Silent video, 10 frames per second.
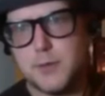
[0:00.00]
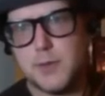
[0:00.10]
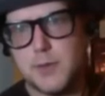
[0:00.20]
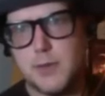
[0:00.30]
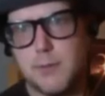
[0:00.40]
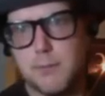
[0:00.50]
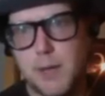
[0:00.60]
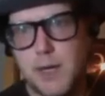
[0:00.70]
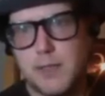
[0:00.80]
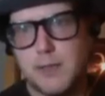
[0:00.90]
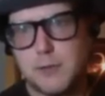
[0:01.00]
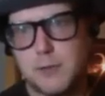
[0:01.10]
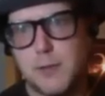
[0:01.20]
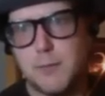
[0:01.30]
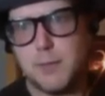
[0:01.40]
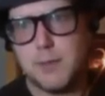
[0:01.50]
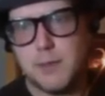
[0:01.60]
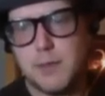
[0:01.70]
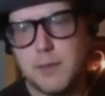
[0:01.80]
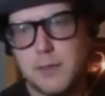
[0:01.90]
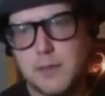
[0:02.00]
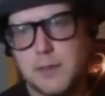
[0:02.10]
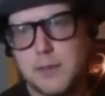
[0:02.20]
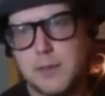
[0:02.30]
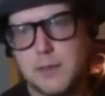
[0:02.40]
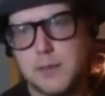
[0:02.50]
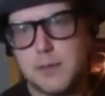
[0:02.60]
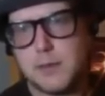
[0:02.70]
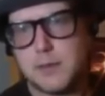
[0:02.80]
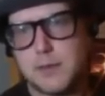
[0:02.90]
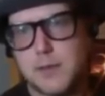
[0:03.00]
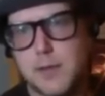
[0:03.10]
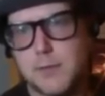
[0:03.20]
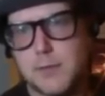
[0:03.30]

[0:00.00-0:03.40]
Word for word: you know, buying Trump, you know, stuff.